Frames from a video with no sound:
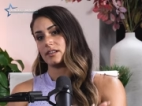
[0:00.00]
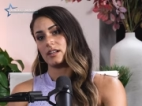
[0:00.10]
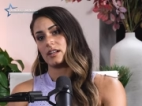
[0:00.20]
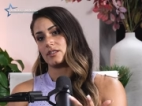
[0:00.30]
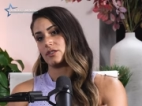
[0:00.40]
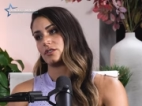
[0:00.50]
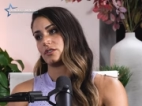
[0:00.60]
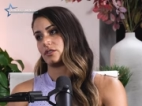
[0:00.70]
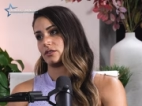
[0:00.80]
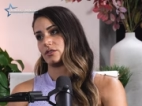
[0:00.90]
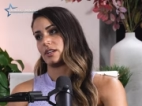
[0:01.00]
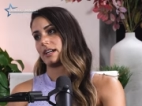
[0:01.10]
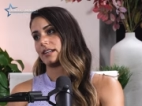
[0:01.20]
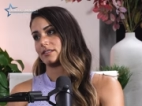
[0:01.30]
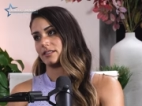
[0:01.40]
and you should do a
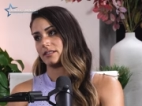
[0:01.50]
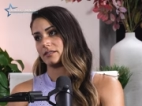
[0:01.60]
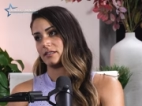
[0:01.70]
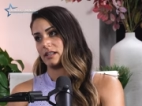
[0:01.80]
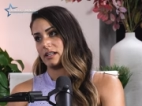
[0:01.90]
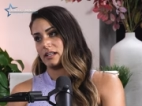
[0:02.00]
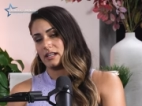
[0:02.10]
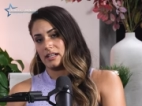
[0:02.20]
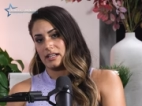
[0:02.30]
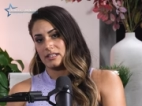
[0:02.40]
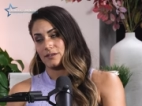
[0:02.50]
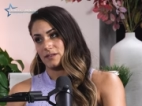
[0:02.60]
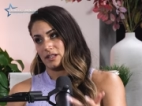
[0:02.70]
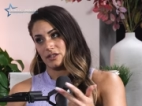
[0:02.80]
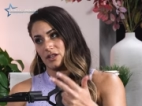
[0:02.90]
triathlon to
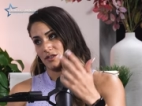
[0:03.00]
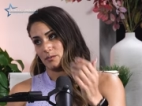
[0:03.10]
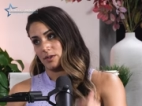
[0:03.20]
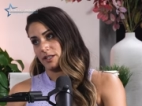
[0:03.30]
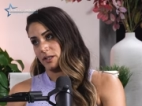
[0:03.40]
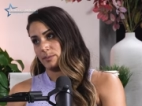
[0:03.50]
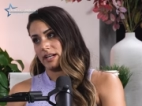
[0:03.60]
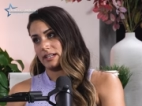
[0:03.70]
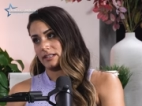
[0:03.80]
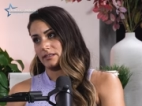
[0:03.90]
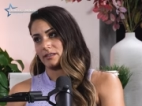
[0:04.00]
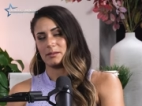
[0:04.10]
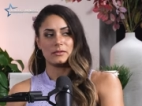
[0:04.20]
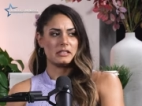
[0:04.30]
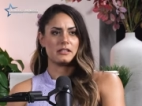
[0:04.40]
finish out your one year bang. And
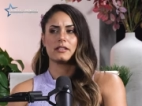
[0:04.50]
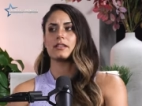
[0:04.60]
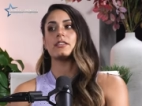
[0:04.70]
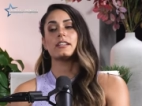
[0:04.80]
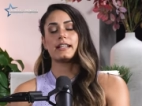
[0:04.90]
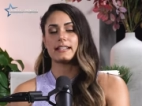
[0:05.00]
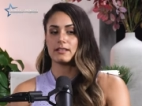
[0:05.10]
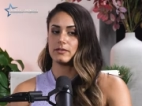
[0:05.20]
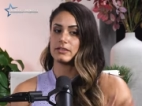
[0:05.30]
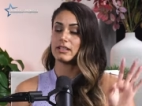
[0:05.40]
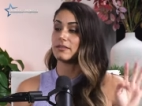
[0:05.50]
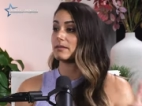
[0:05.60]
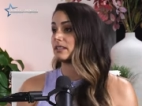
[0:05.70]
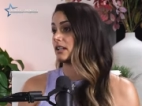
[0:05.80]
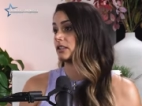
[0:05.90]
I'm like, you guys, first off,
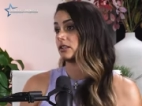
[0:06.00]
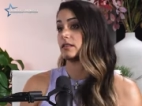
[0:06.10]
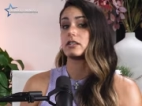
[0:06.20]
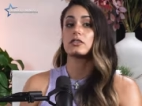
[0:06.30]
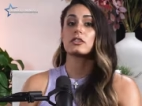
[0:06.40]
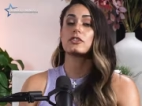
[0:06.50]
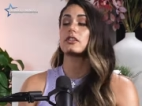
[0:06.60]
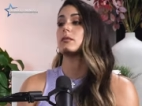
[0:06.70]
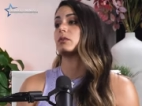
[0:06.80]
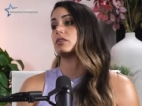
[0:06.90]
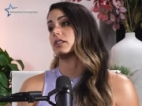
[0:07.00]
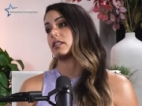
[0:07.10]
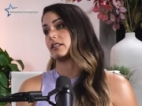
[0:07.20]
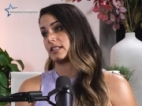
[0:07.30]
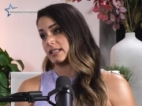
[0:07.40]
let me tell you, I've had surgery on both
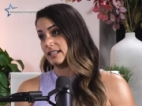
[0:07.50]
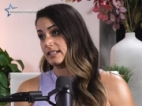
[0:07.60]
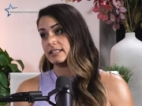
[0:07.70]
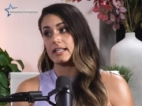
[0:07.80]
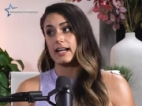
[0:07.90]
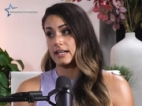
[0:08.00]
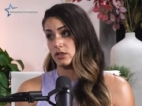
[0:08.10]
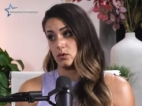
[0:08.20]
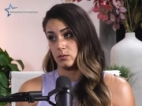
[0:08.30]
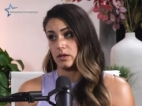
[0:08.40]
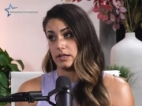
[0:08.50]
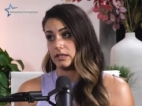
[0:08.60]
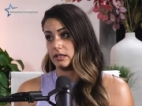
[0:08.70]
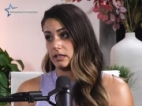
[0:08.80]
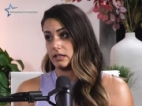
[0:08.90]
Achilles tendons. I don't
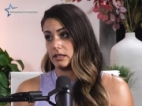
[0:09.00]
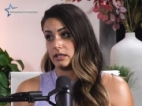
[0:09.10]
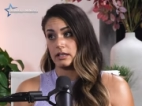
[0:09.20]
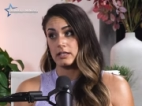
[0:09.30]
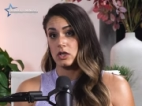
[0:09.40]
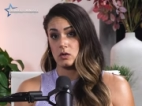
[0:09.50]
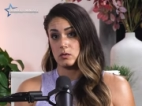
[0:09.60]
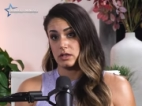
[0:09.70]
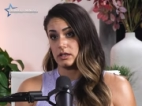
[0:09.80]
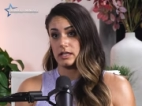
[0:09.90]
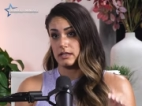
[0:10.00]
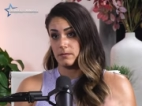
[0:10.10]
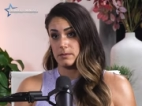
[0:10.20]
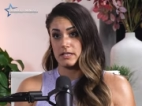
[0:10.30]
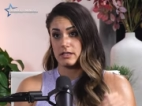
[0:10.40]
run. I don't. Like
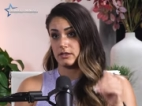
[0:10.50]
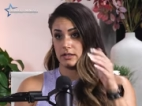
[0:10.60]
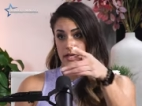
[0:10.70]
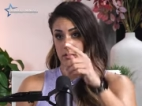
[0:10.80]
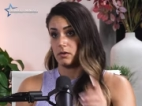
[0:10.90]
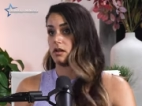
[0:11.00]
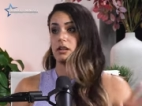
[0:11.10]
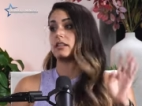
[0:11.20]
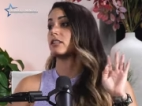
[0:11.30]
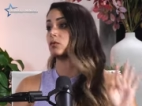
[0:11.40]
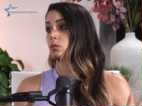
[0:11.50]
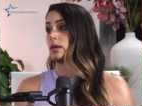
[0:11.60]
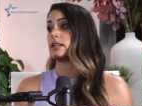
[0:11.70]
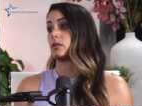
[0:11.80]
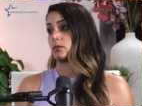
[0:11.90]
from here to that wall is
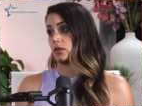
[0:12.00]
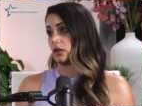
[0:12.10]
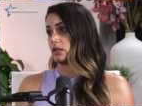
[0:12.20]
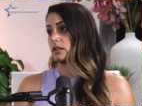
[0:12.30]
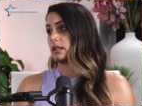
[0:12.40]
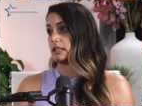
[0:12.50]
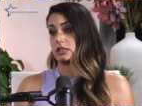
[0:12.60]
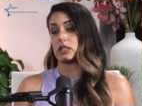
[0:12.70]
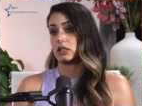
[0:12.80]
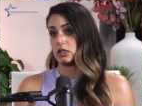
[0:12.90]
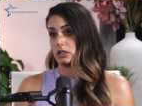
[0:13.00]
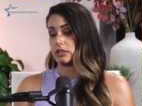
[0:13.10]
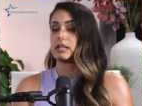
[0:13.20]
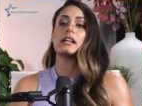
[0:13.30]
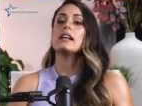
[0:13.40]
way too far. It's going to hurt.